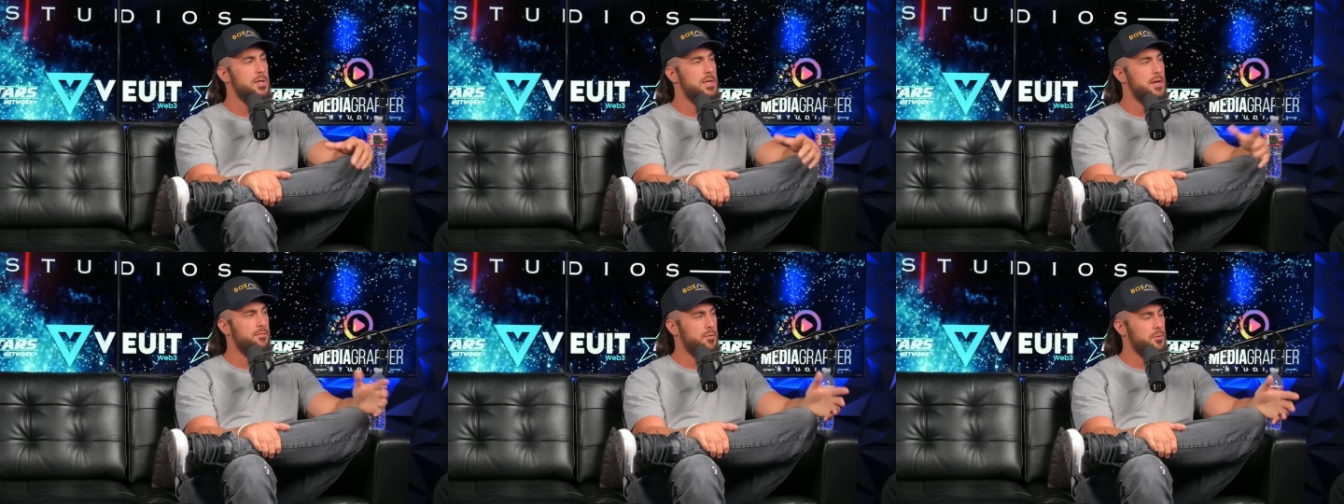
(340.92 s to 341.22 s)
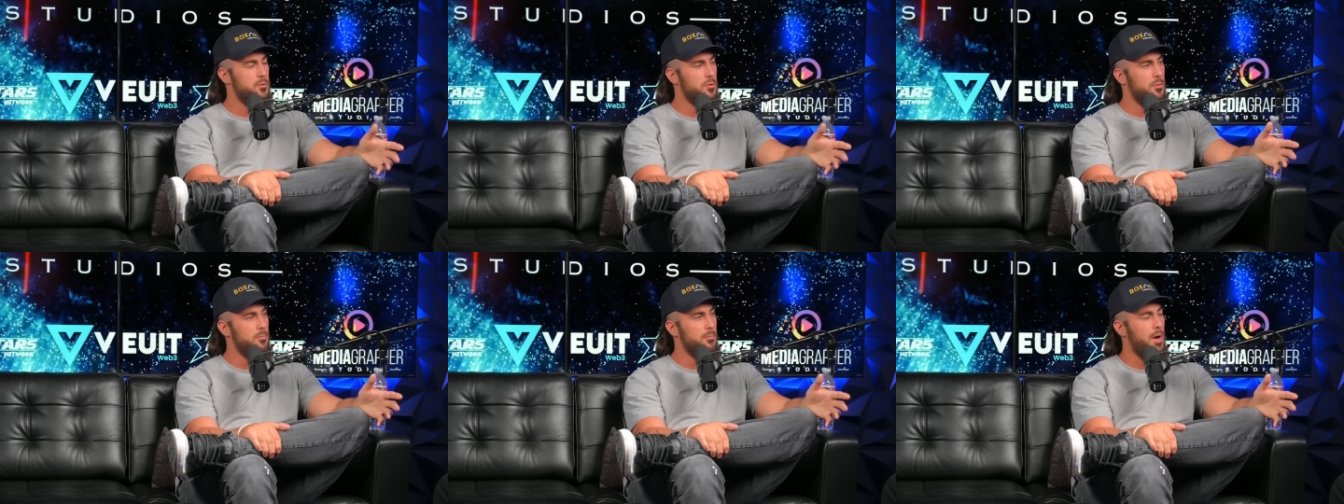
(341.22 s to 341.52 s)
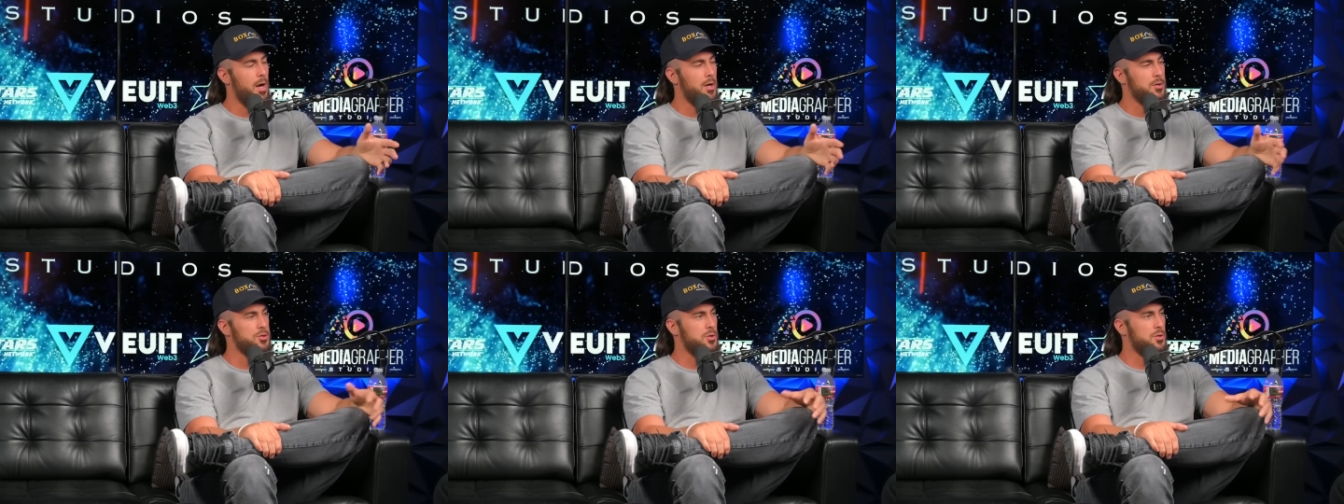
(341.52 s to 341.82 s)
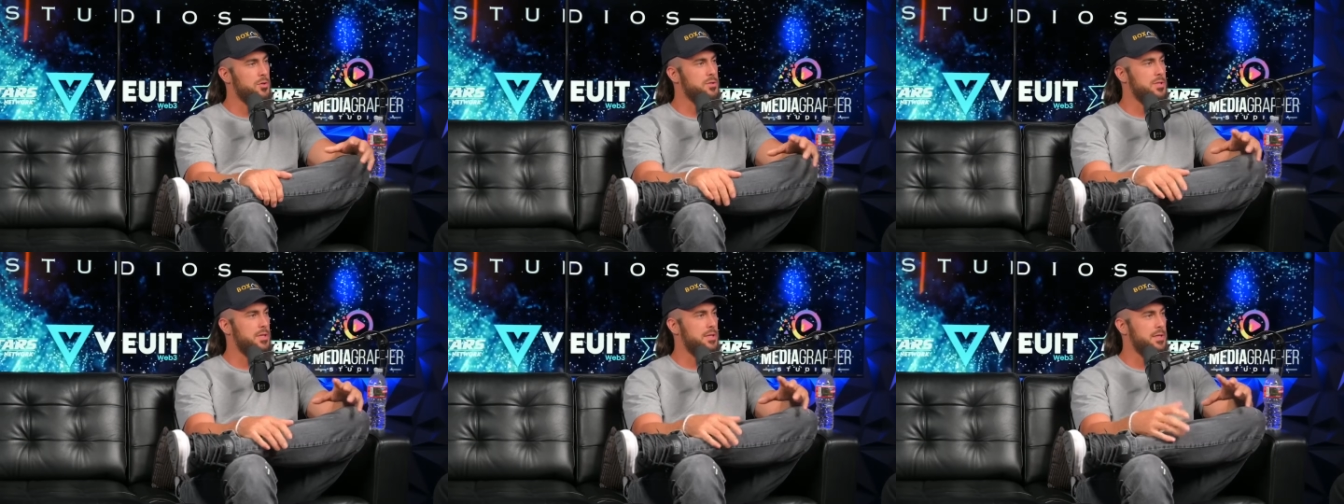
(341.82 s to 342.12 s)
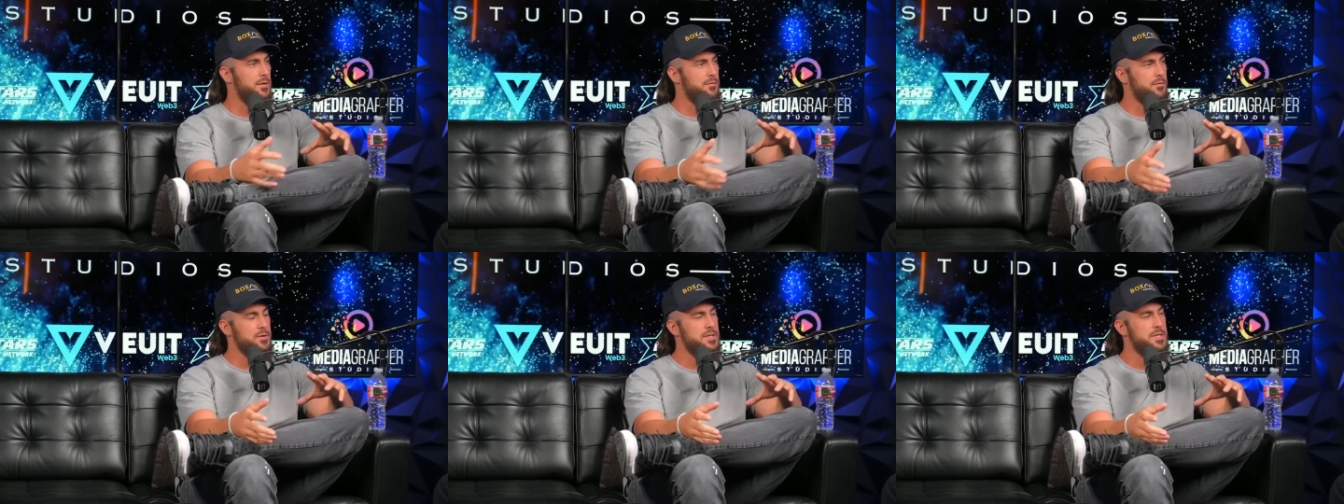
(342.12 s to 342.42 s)
different room modules
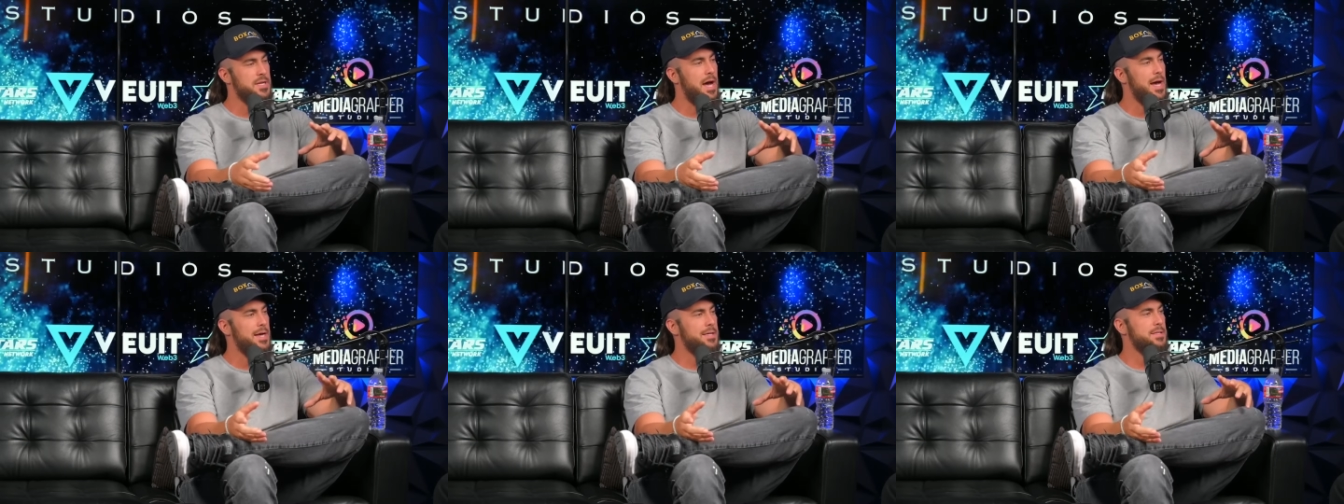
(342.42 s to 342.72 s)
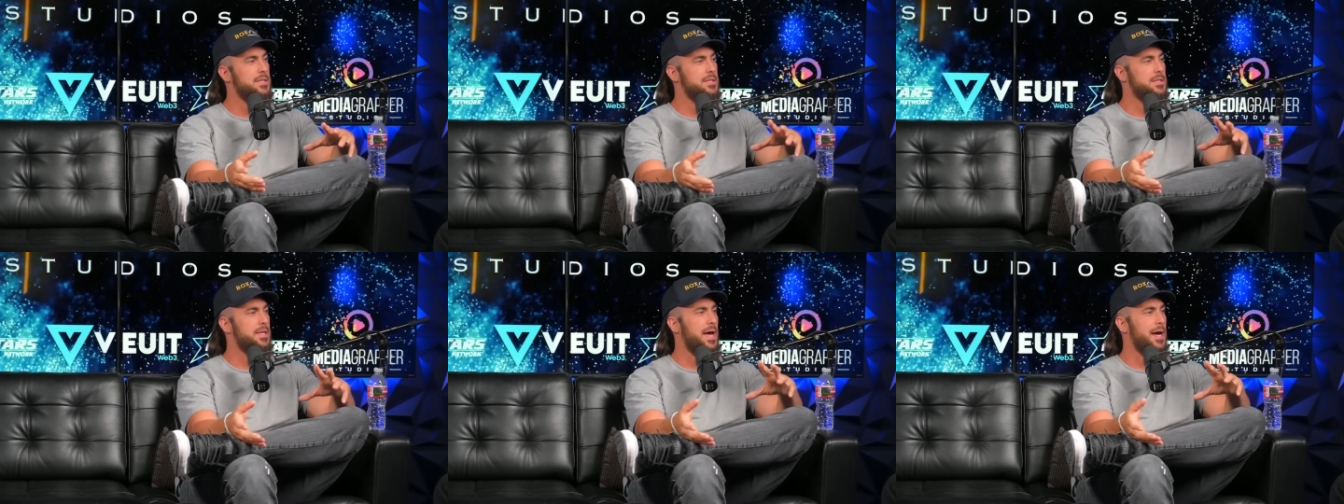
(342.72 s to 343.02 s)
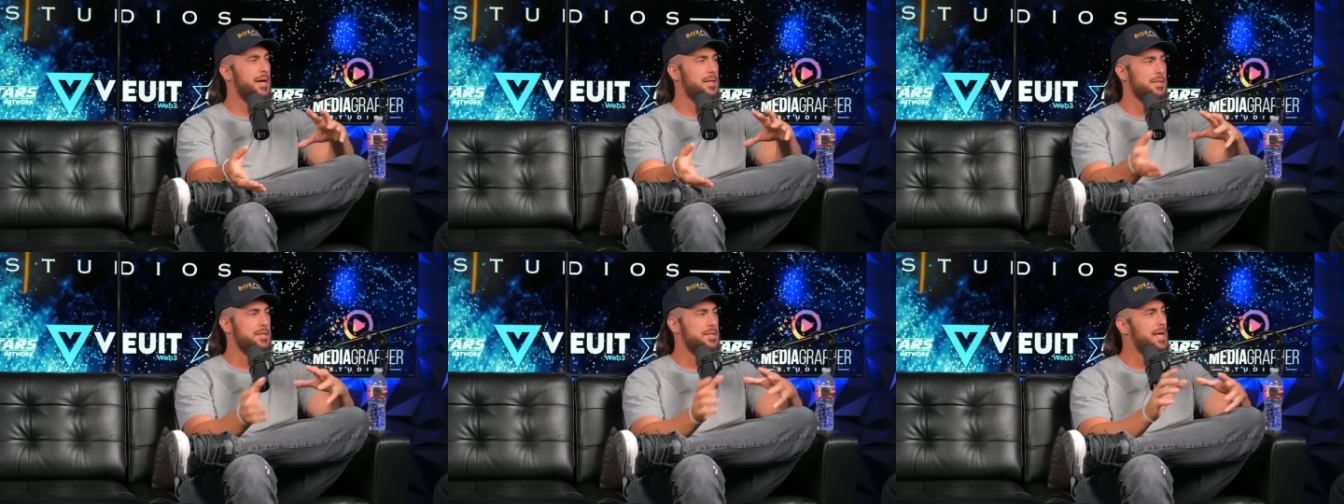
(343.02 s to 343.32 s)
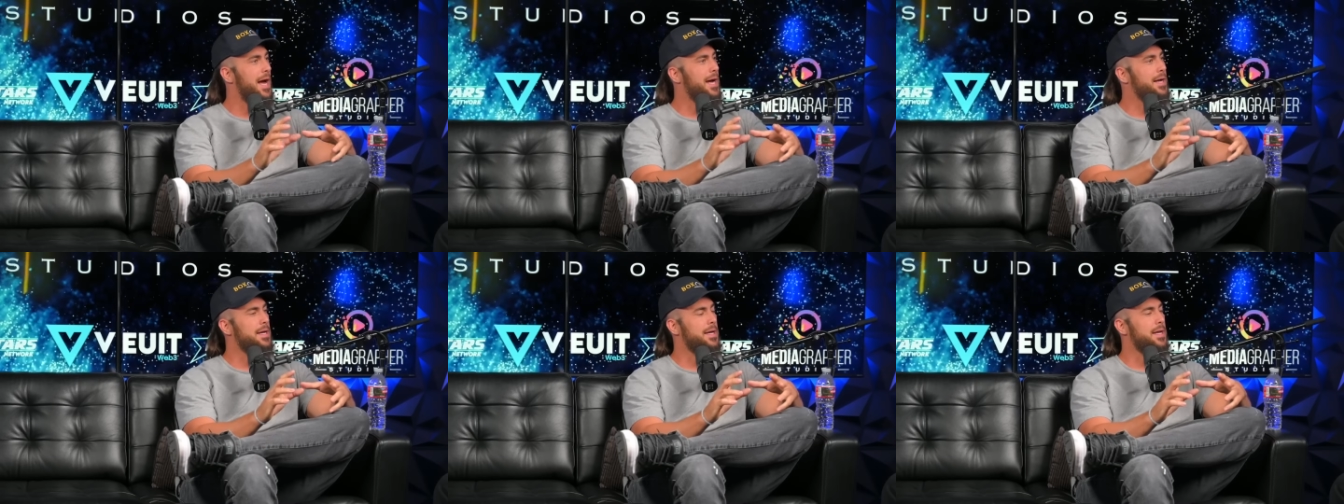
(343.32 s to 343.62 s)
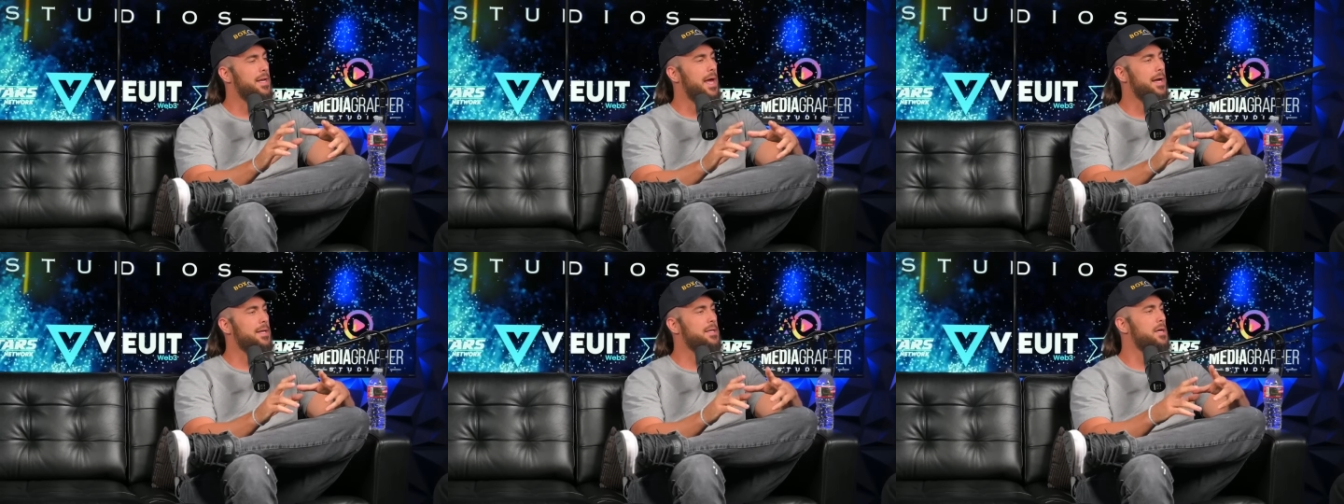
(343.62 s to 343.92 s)
in different sizes that can stack and
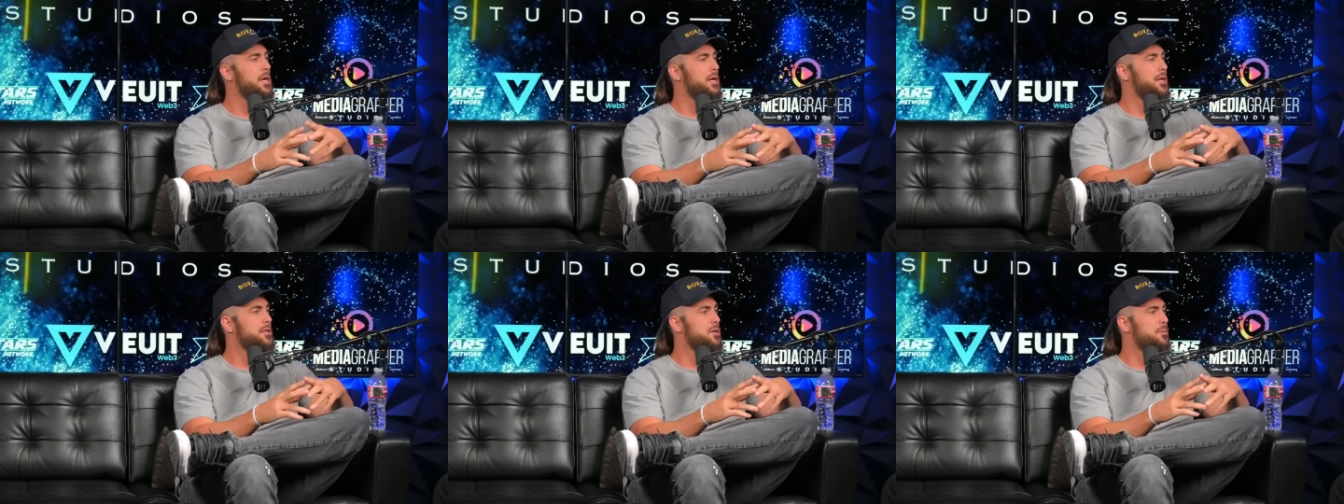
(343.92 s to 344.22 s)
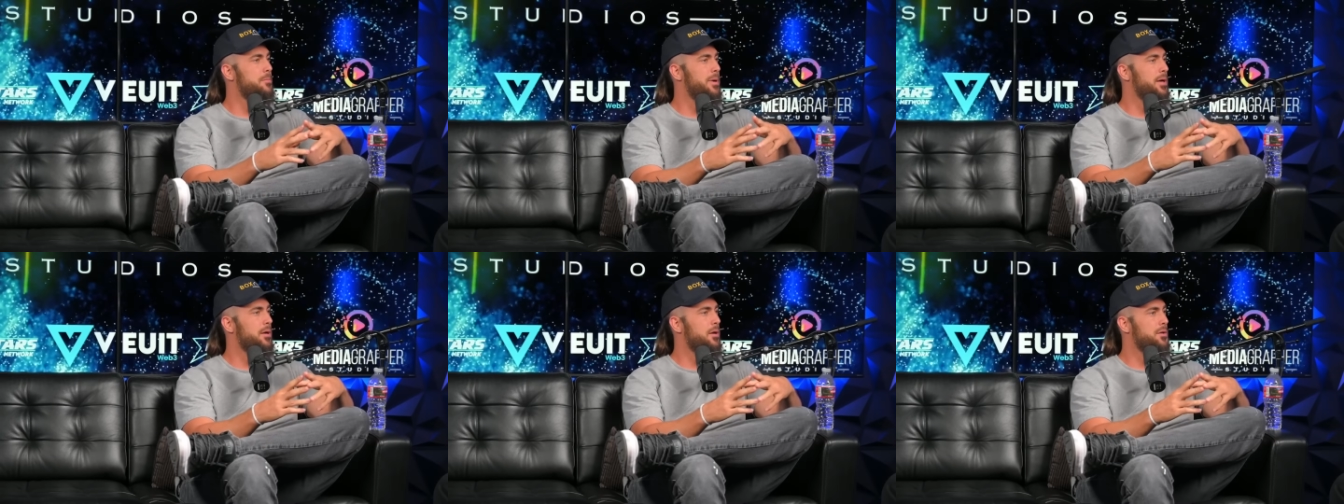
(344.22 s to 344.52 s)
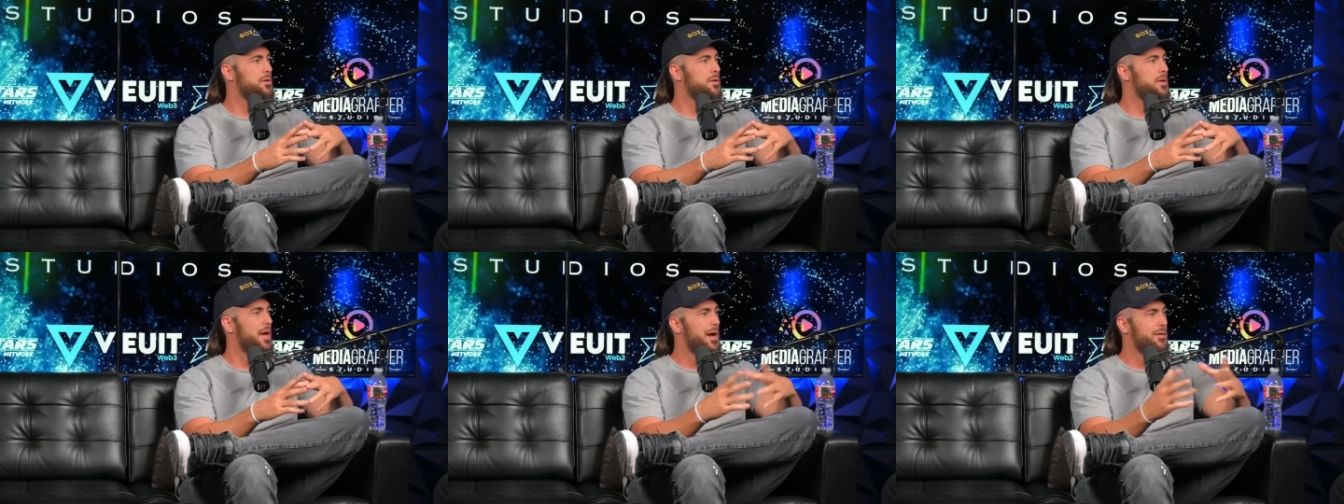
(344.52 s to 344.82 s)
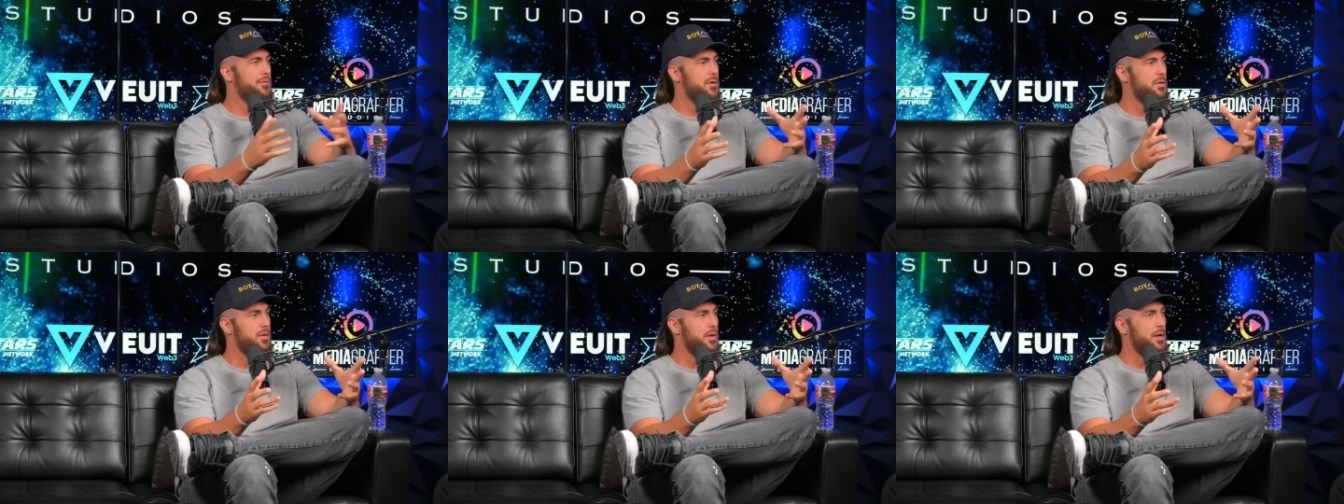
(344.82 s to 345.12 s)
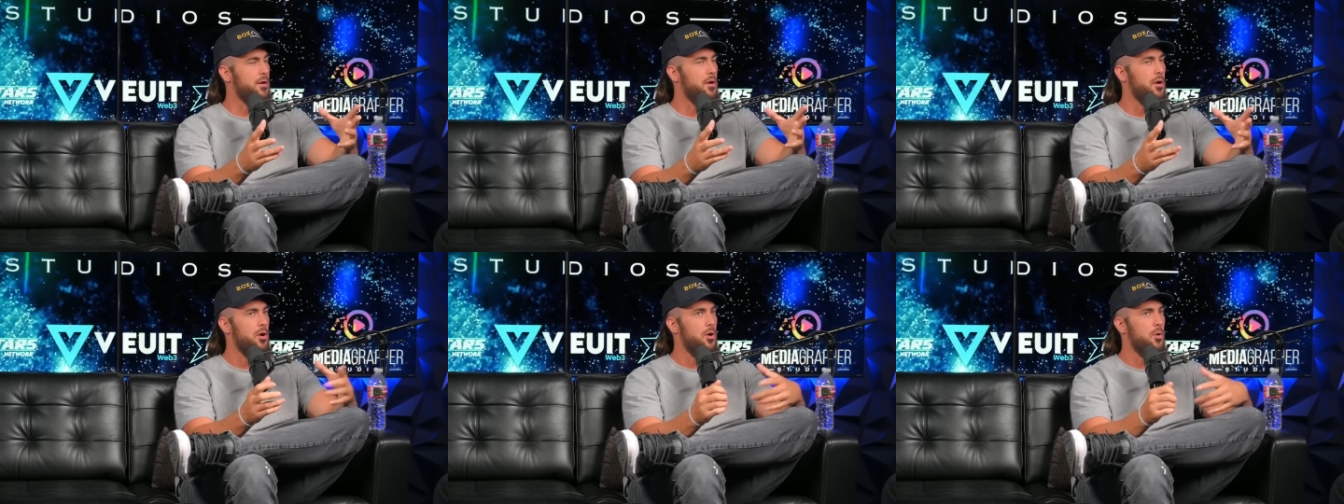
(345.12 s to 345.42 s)
connect to build
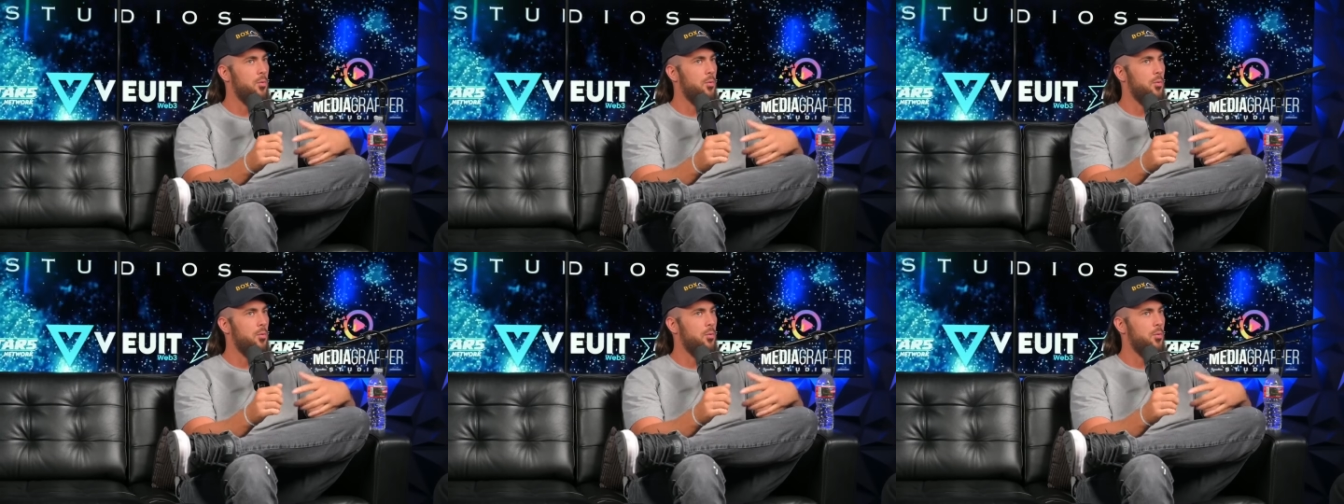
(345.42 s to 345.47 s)
everything,